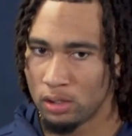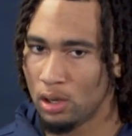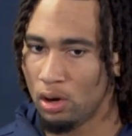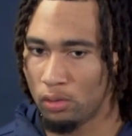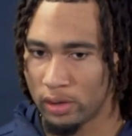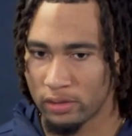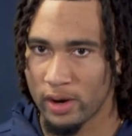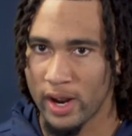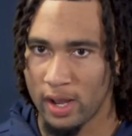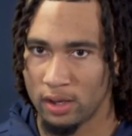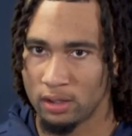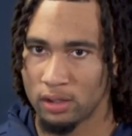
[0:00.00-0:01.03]
know where they're
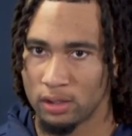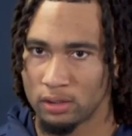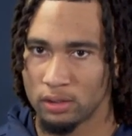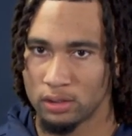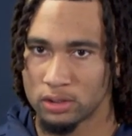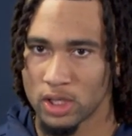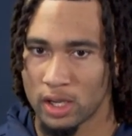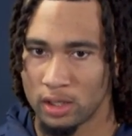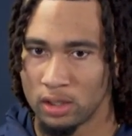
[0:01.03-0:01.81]
at and try